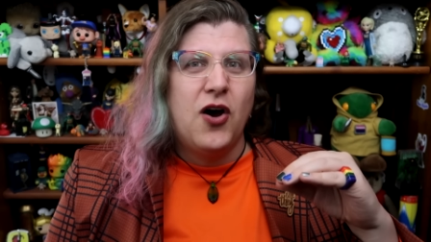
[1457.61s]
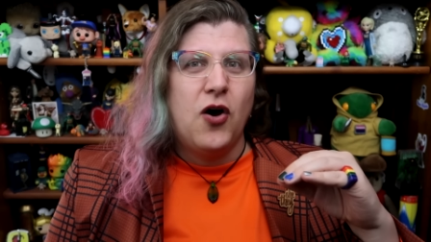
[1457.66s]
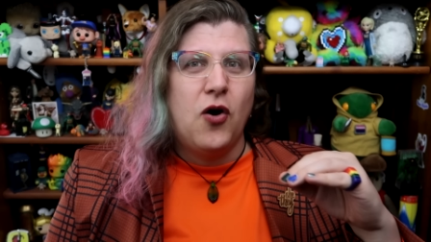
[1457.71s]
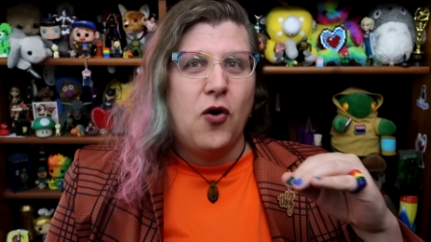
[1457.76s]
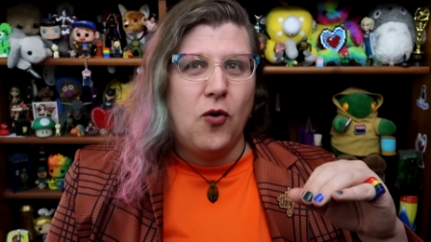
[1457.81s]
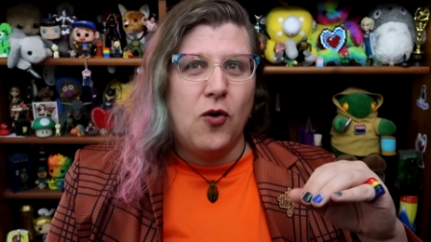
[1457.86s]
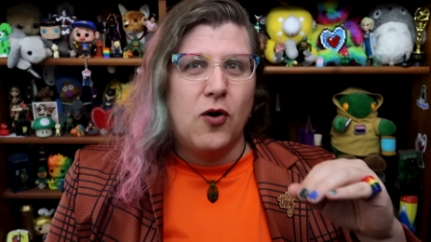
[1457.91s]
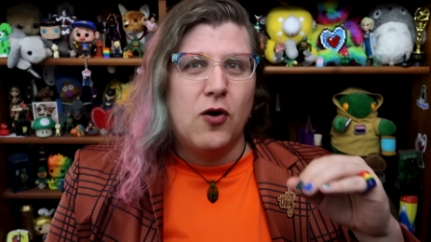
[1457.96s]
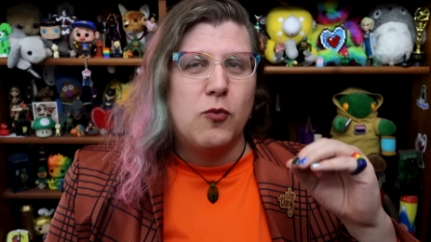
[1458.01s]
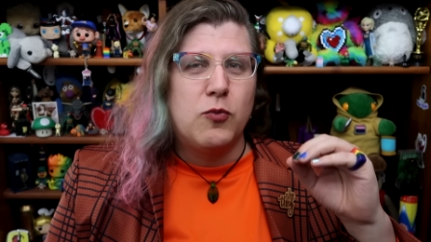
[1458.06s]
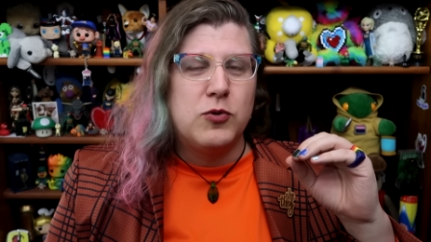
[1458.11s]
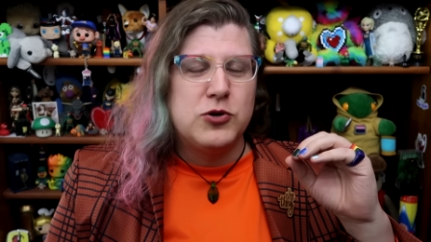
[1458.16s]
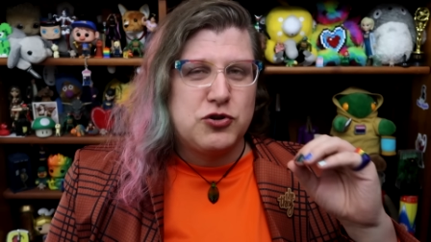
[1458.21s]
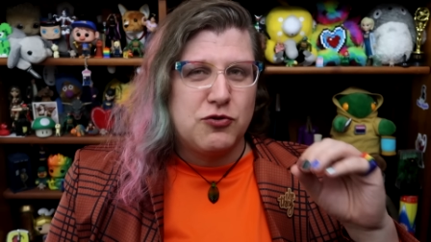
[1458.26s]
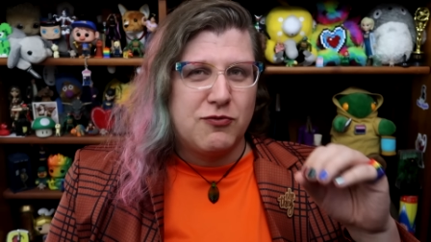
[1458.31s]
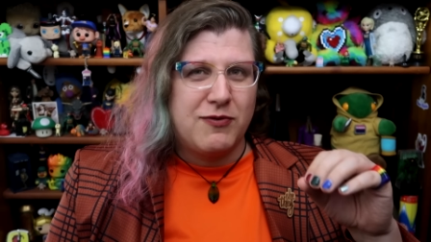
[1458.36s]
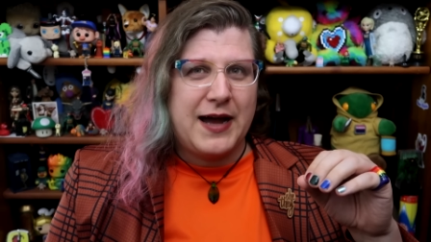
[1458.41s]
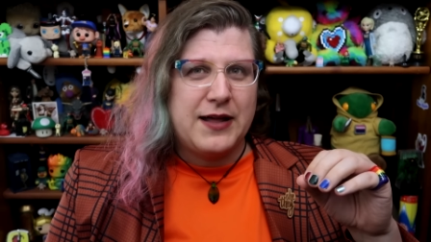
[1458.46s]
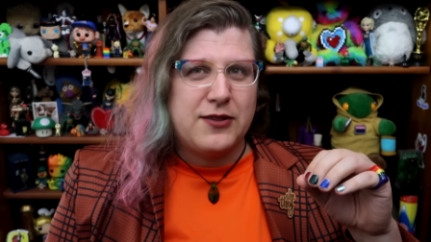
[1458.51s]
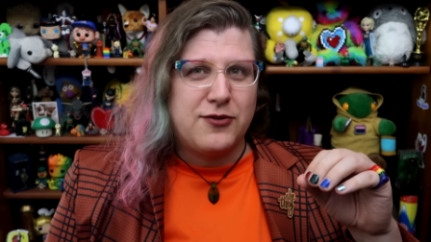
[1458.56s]
Or would you
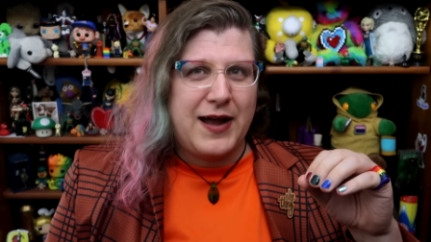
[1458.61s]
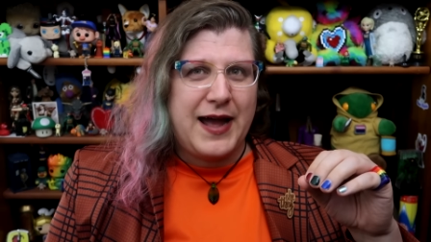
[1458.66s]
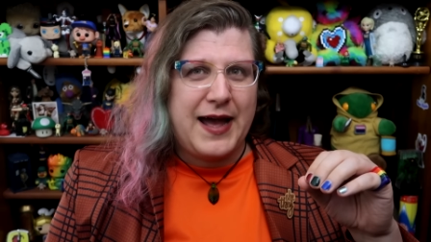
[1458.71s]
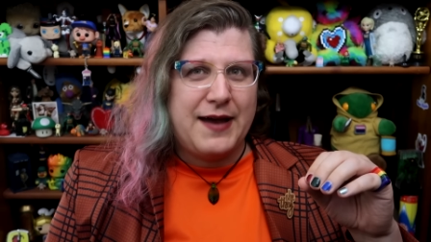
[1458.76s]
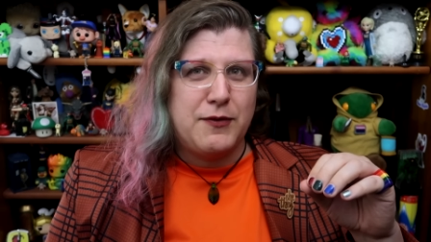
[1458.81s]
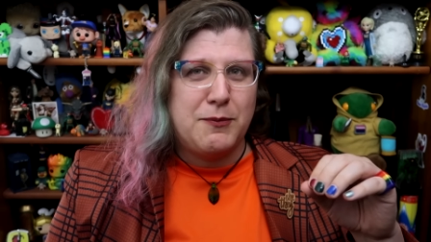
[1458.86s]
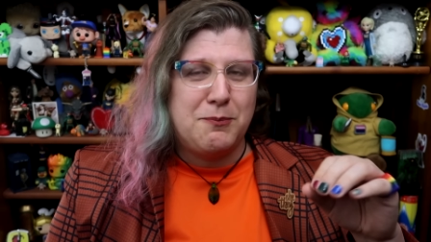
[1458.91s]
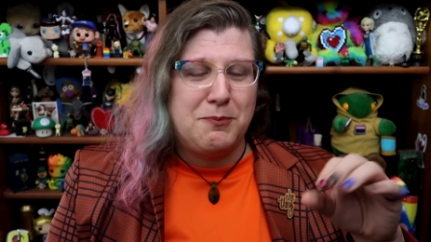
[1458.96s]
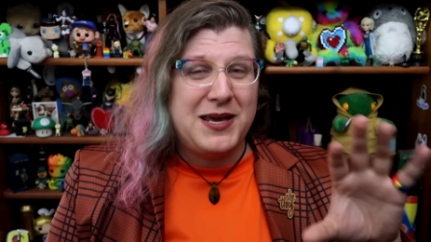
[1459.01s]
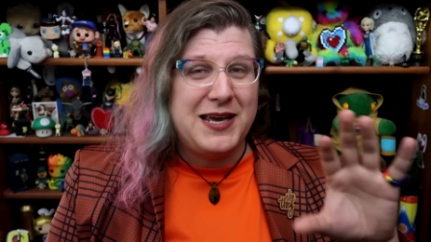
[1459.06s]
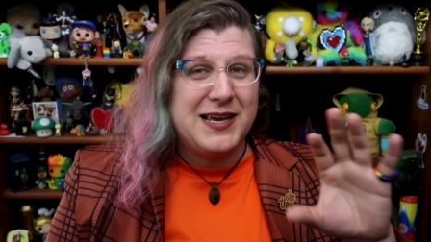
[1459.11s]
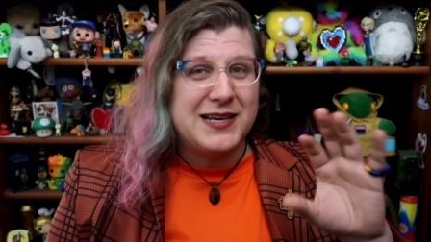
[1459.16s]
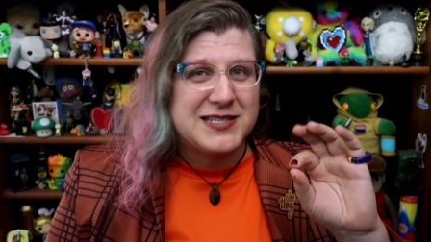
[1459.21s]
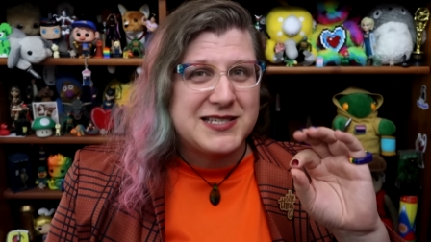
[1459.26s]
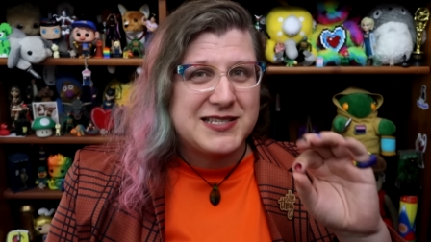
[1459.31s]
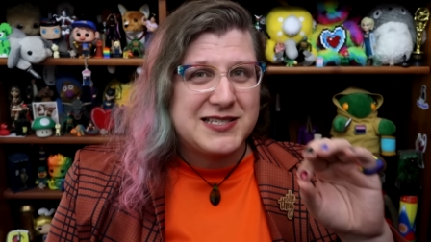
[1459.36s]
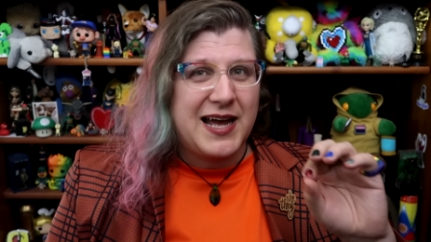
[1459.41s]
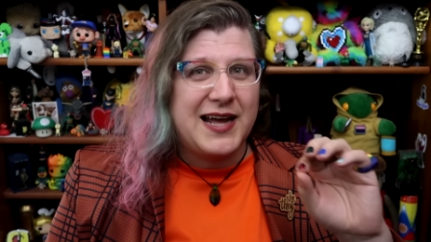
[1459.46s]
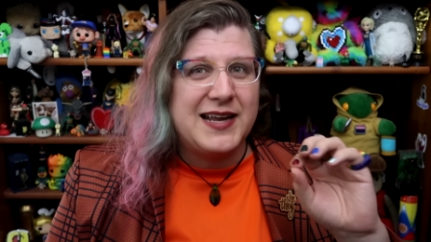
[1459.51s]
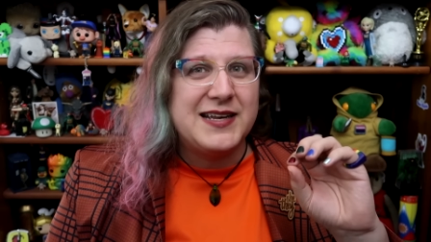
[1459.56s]
rather have it be a
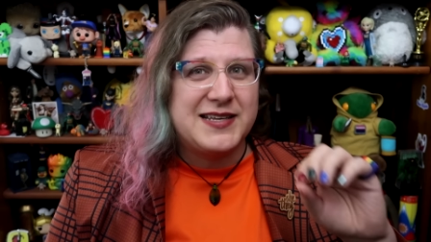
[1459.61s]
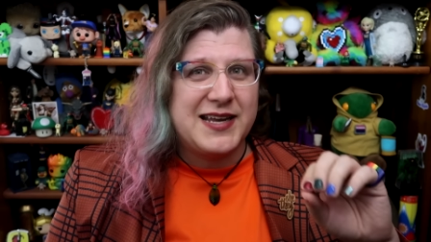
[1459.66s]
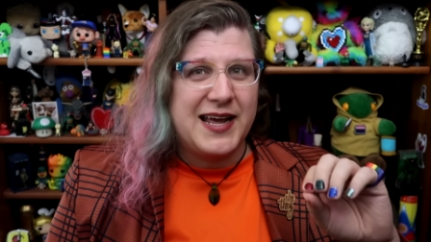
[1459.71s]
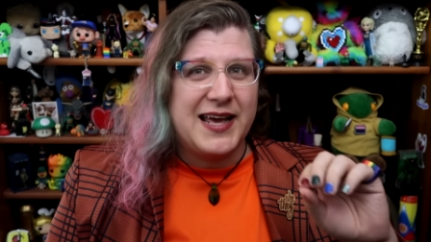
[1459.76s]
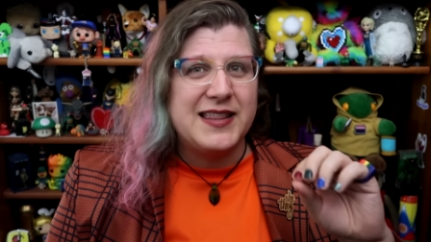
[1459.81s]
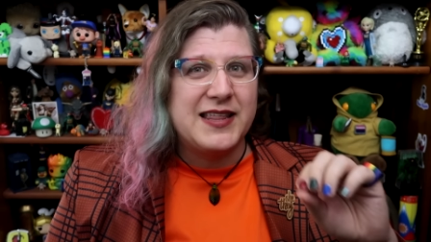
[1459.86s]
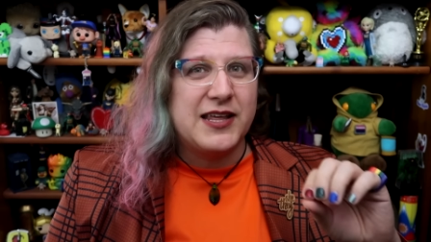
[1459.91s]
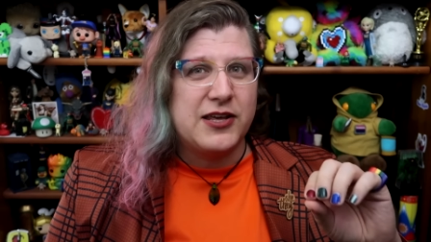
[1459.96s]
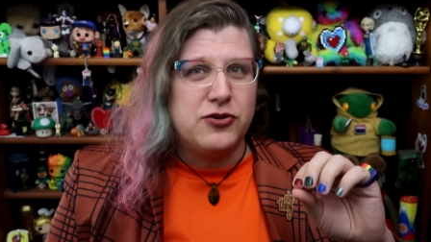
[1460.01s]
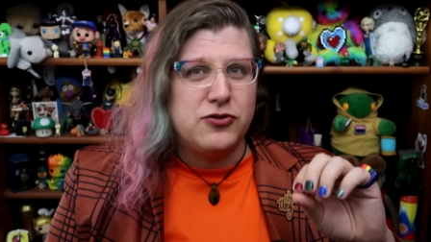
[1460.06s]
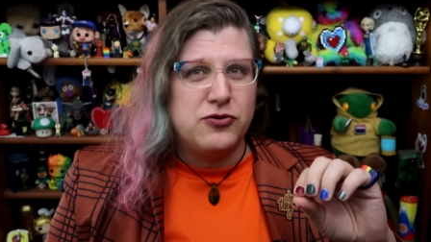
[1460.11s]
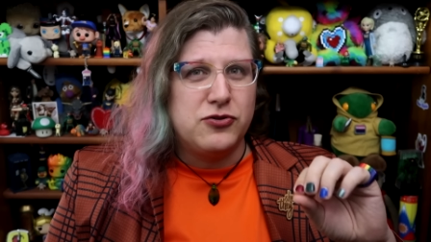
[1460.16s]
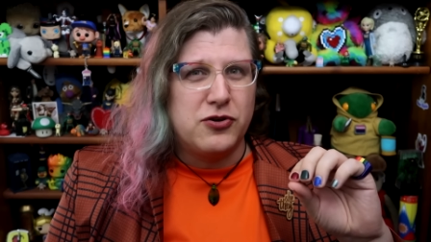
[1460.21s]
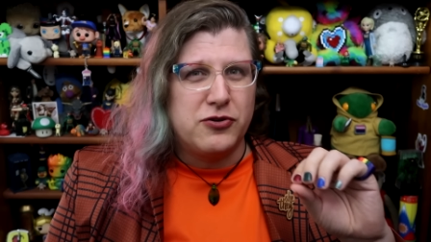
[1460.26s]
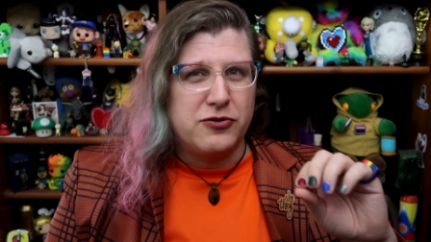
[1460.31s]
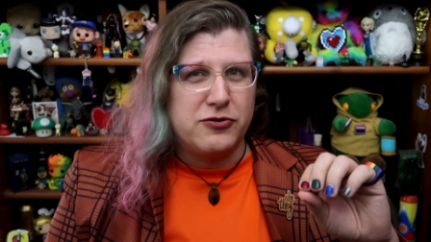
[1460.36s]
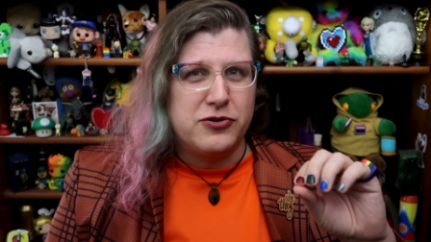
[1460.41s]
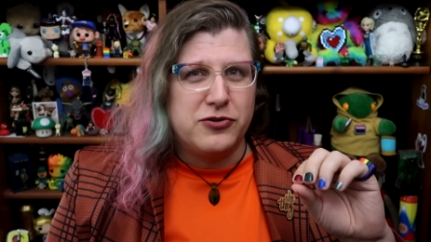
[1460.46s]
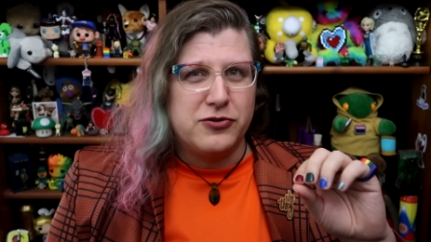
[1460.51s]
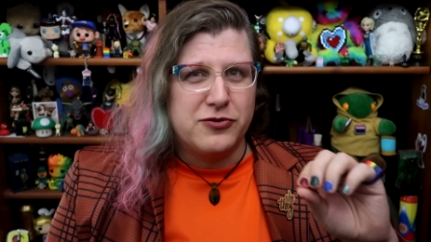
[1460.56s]
set day that you know
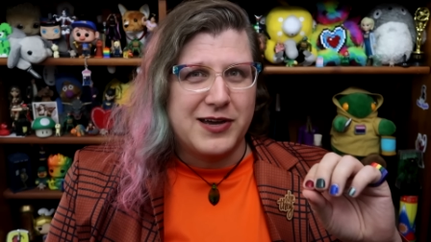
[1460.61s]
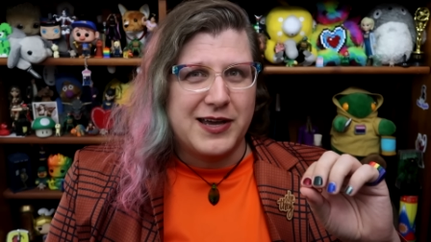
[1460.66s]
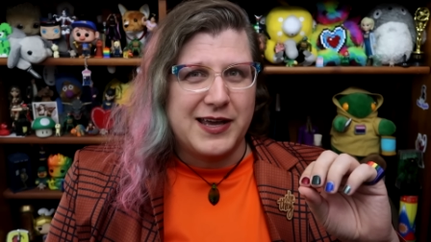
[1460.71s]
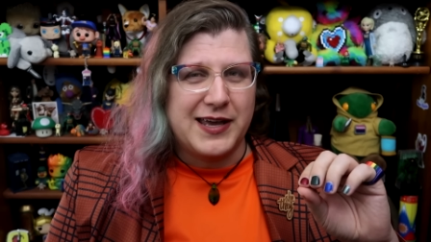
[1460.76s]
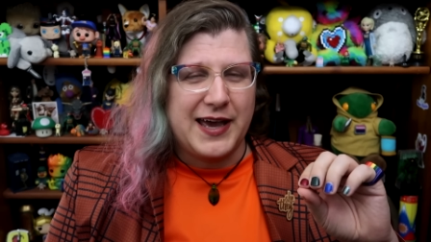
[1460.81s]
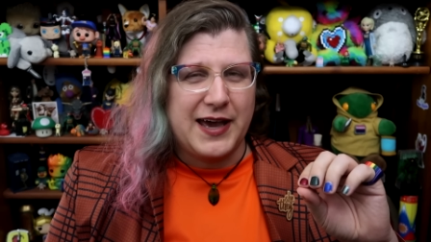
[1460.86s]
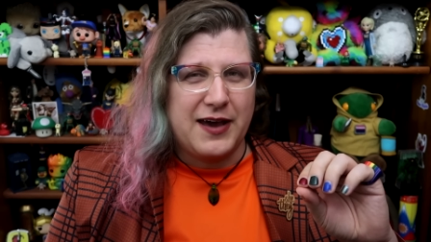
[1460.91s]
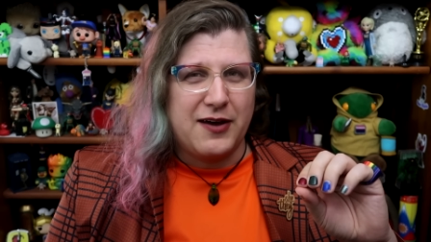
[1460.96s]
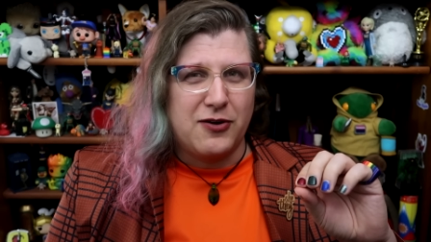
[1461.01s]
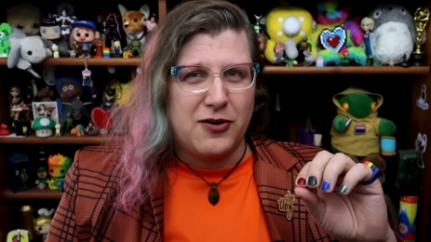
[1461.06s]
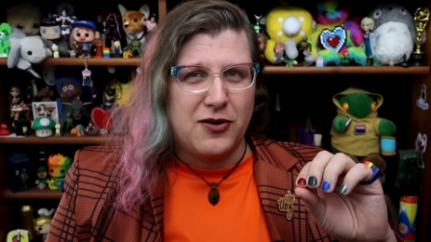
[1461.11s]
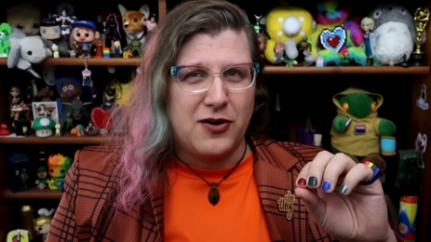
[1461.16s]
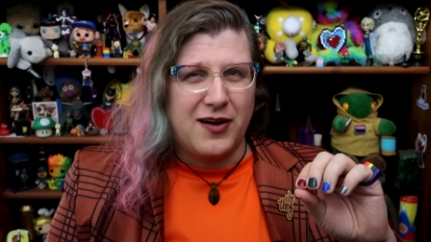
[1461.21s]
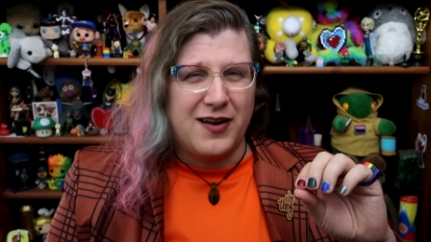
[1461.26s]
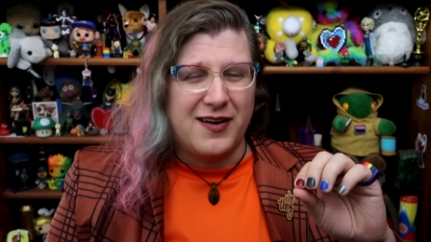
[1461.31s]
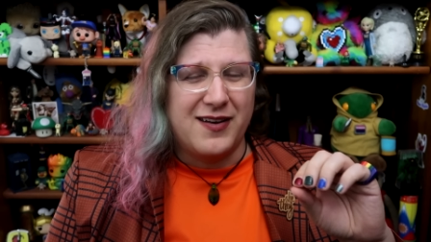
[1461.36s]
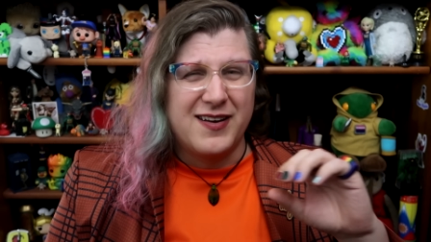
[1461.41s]
you can count it on?